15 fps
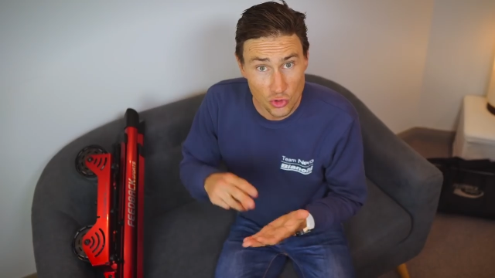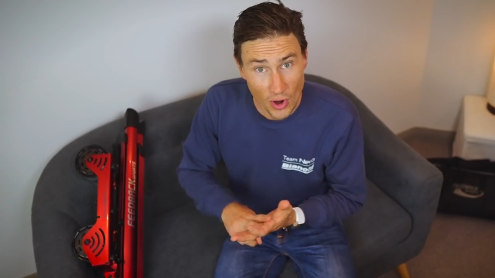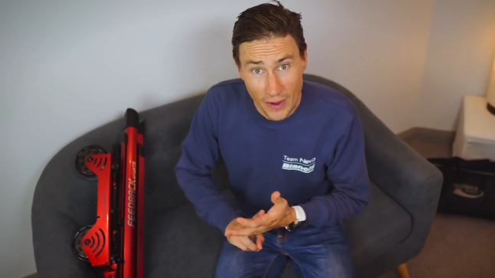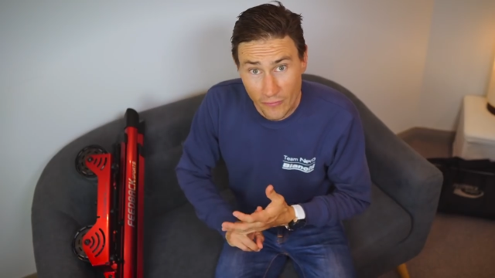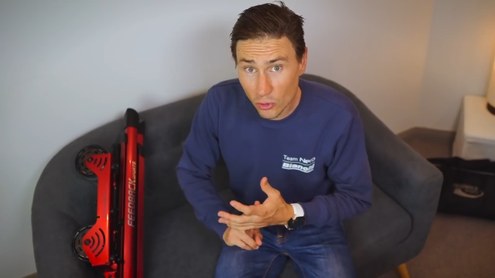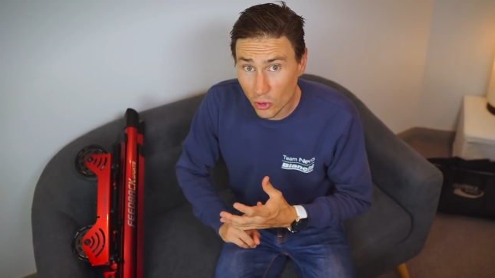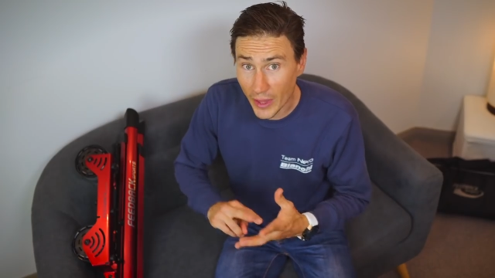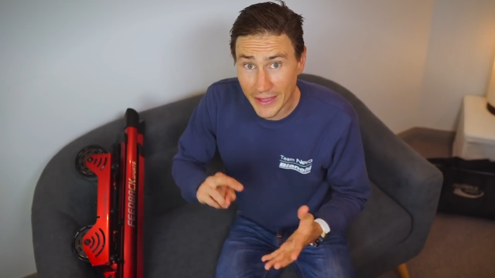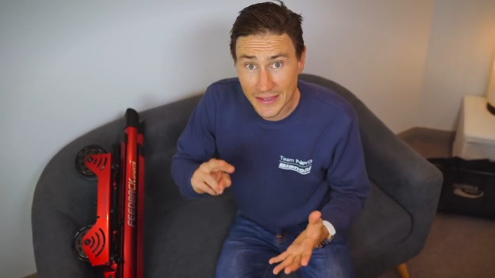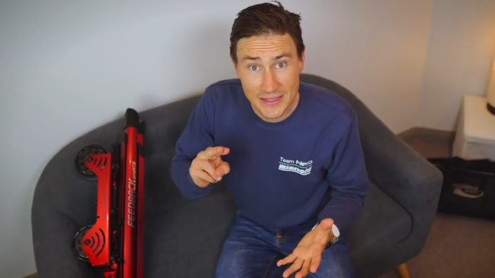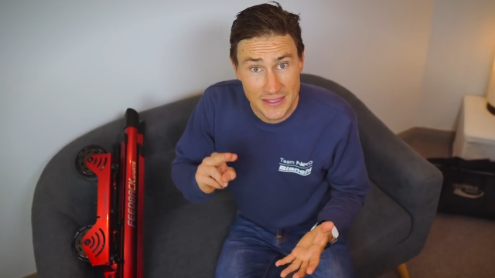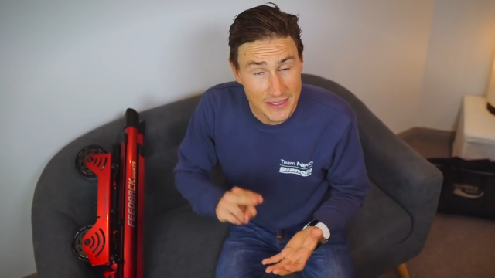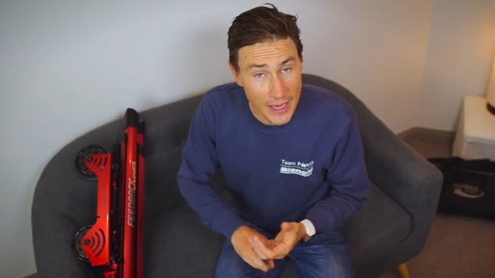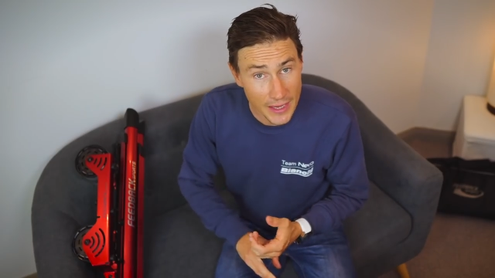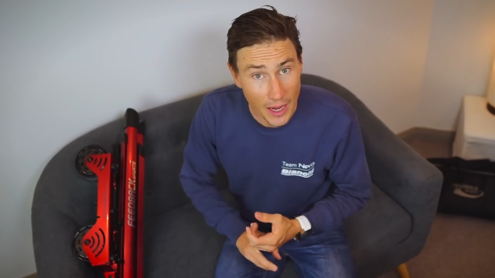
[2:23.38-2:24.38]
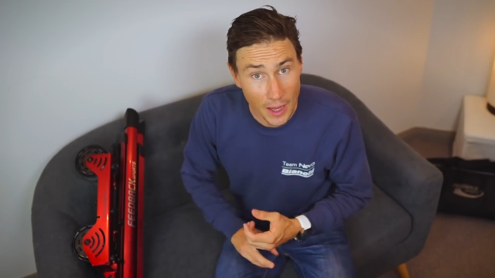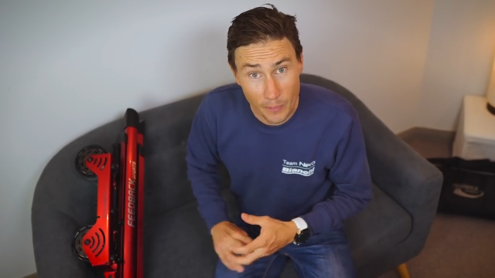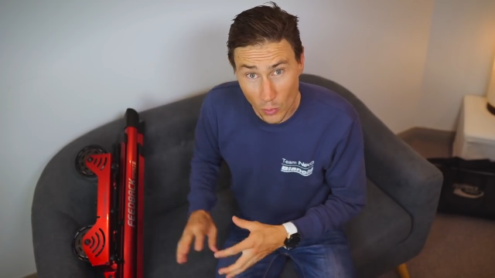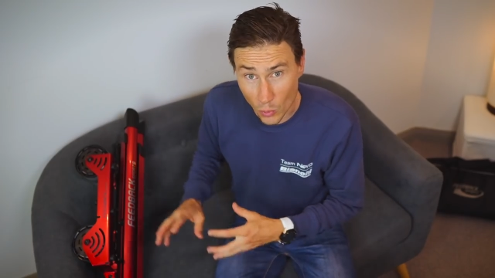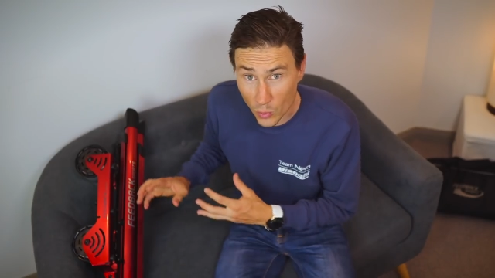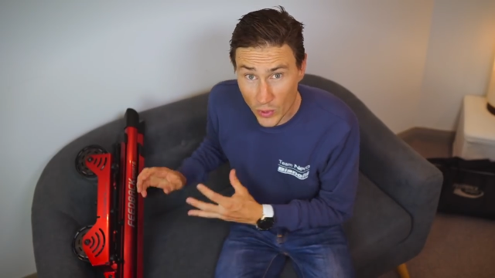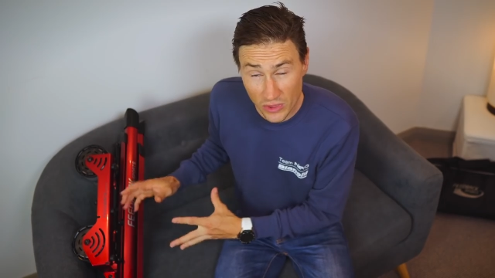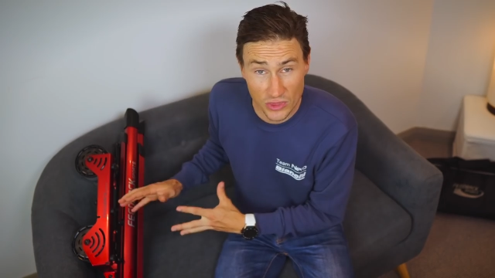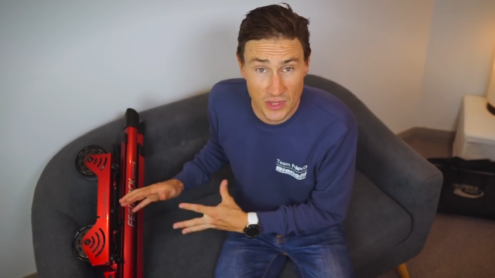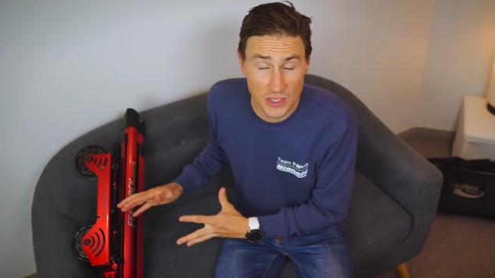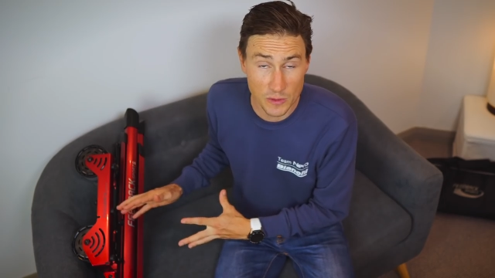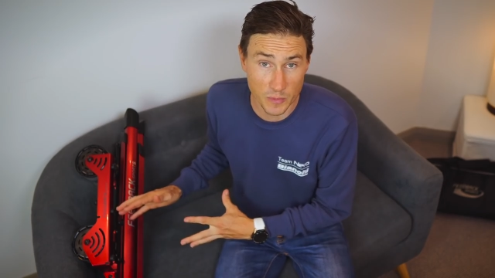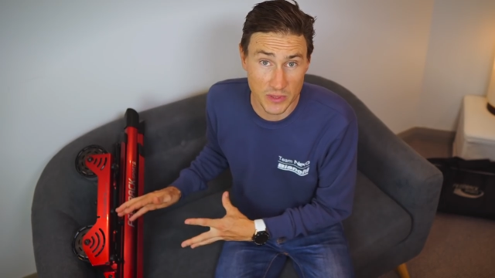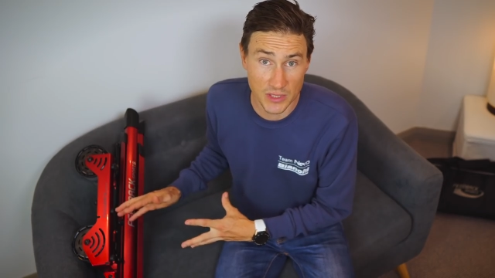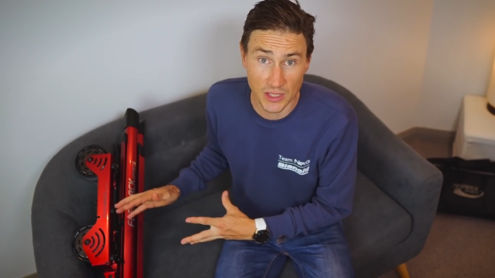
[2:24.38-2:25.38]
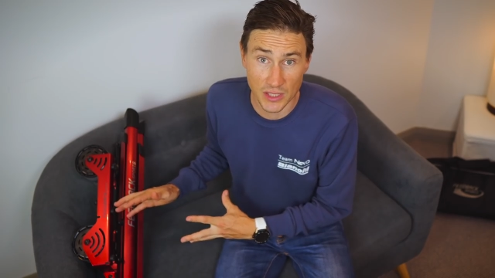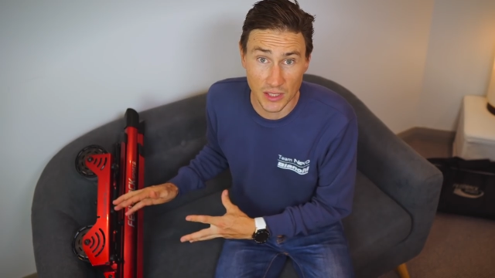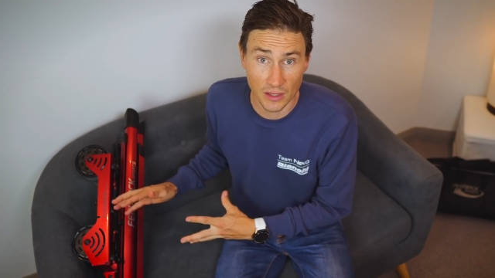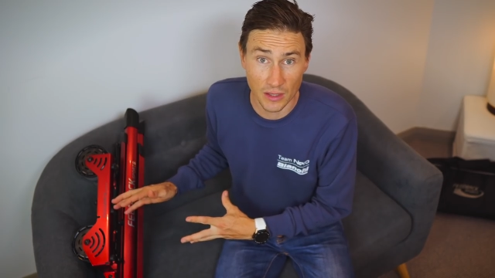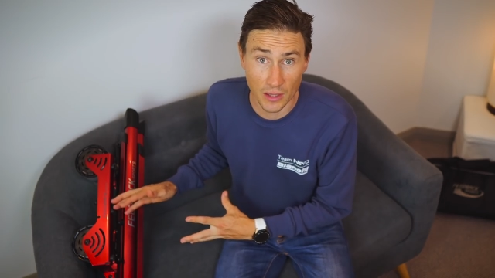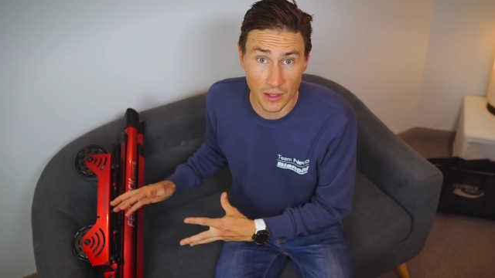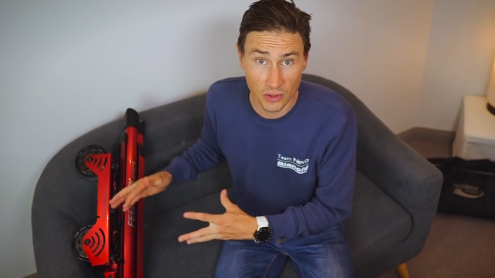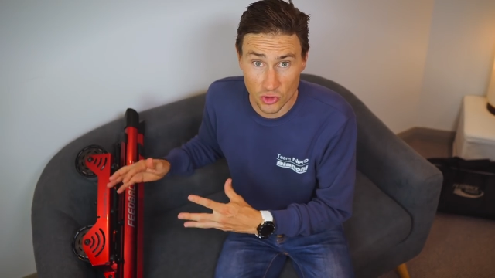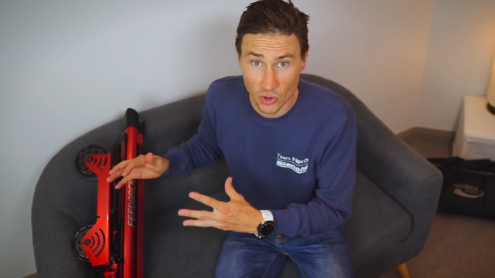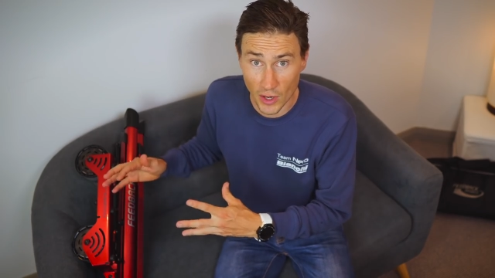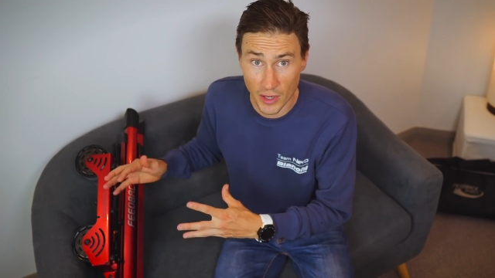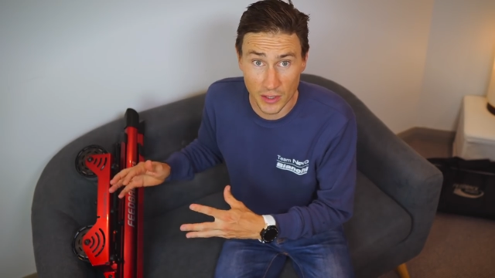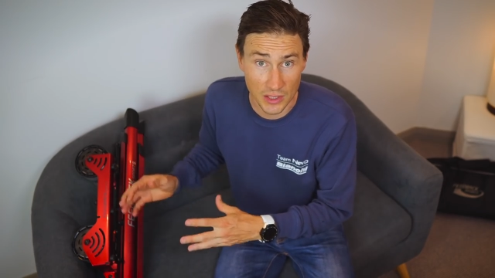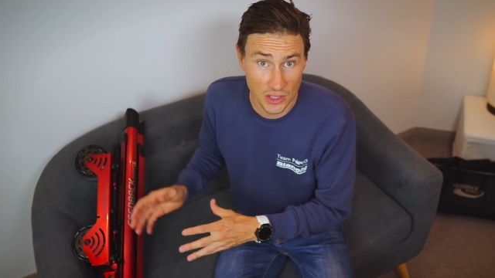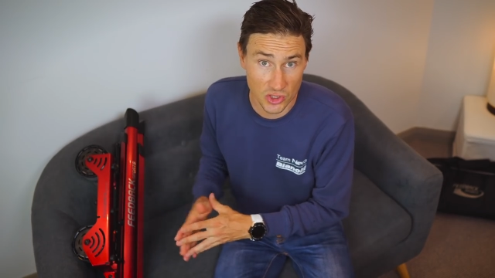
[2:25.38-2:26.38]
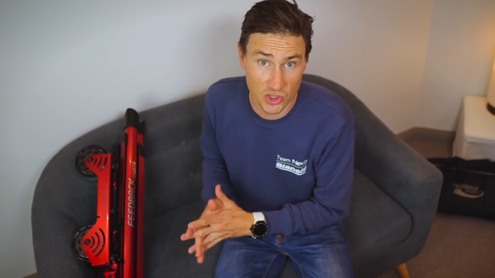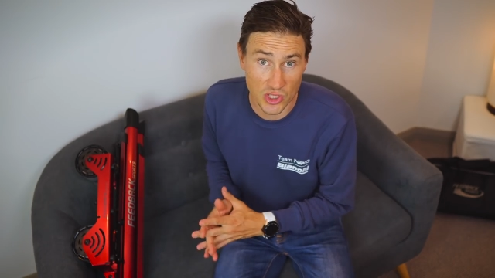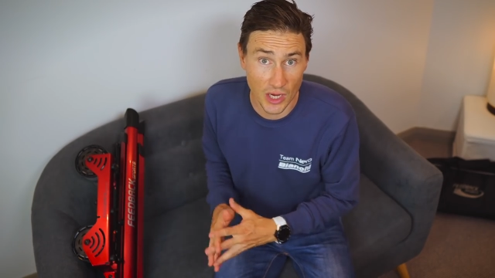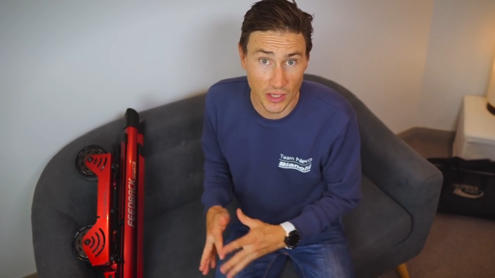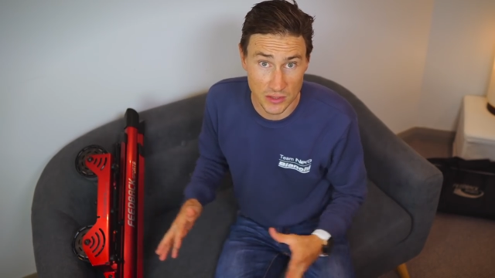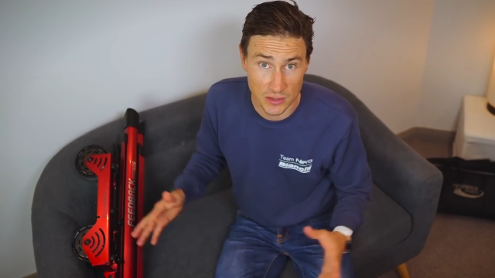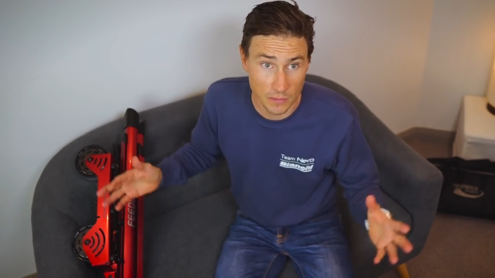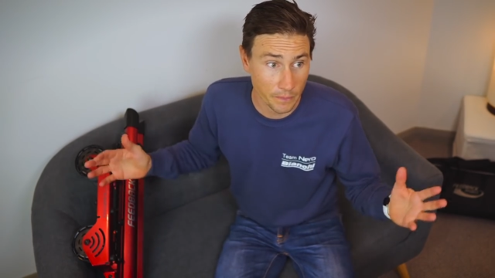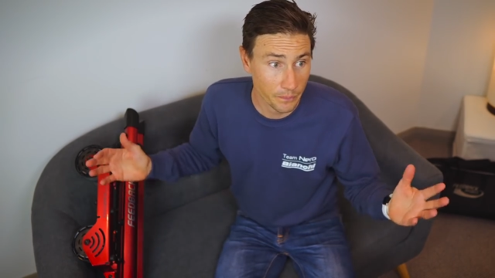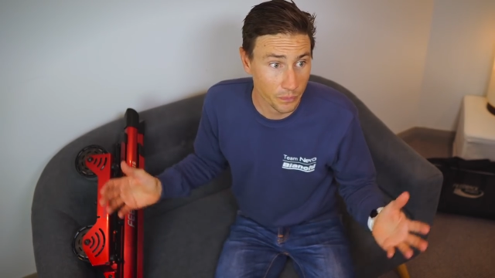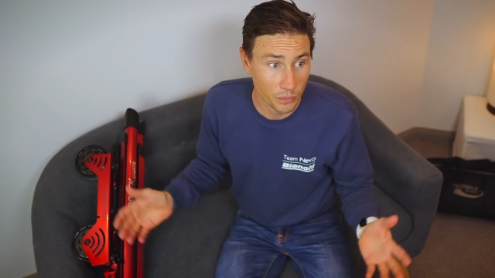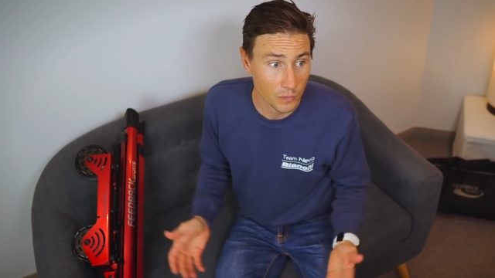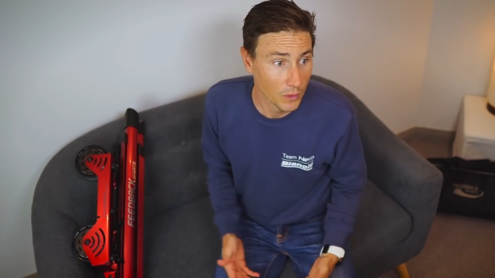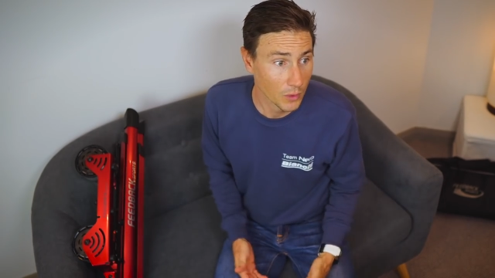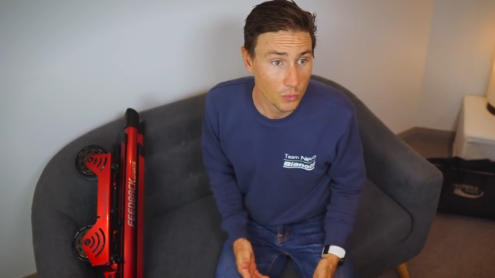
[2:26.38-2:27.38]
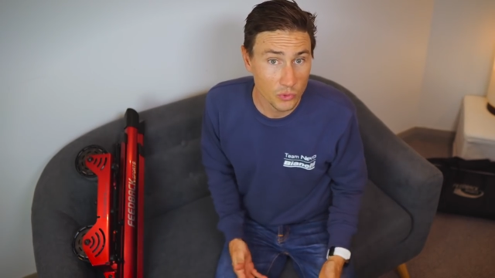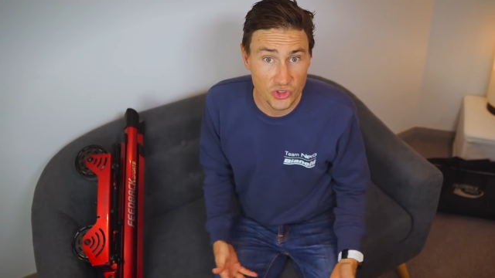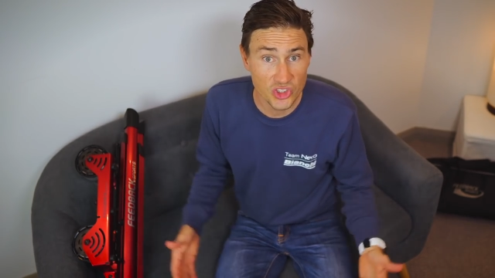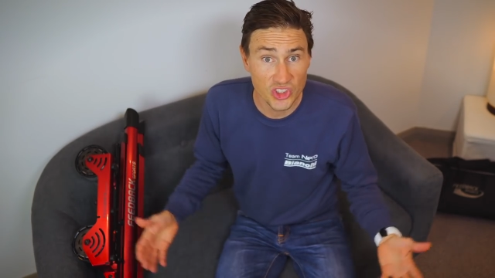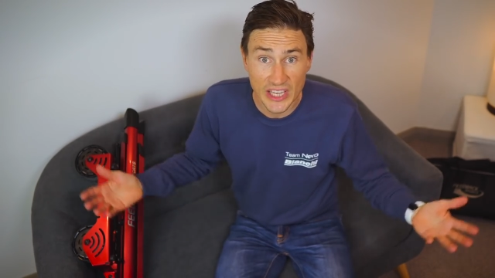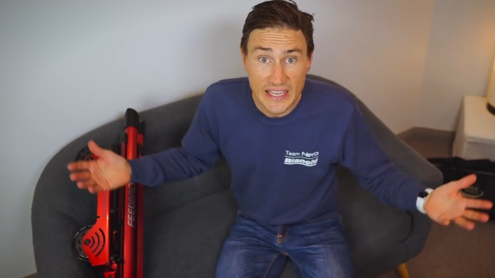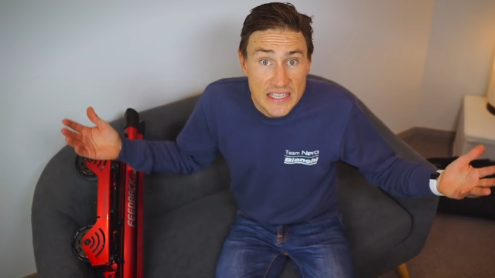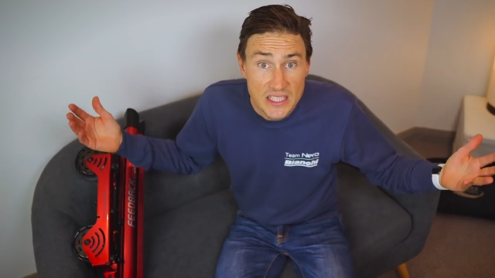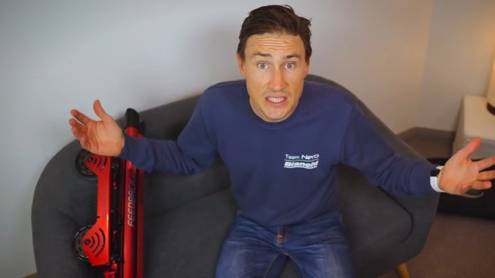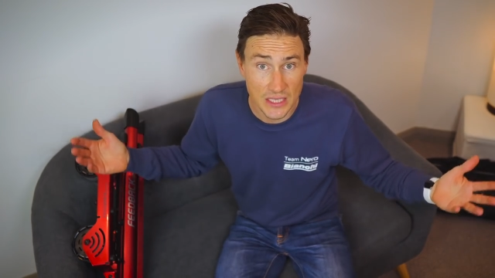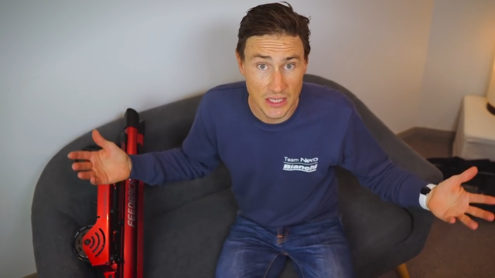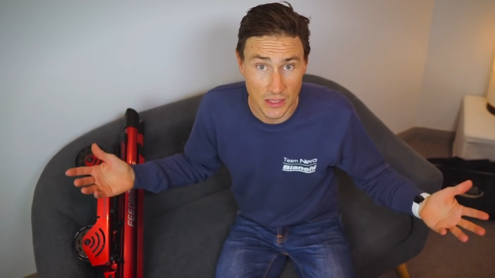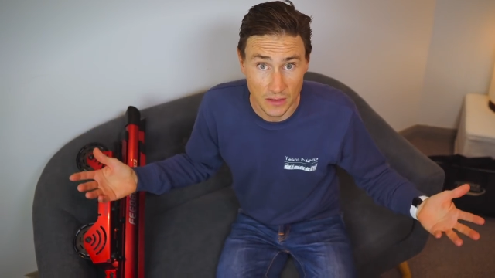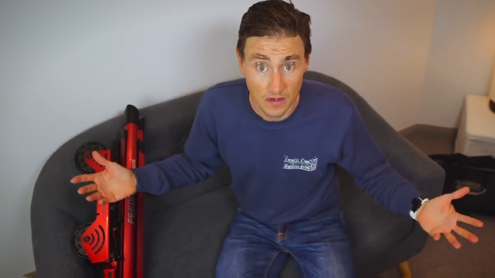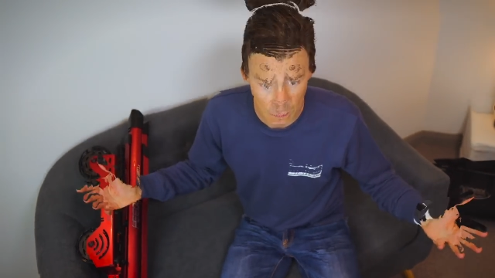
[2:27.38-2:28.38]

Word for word: travel and set up with this particular trainer is just, well, it's just easy.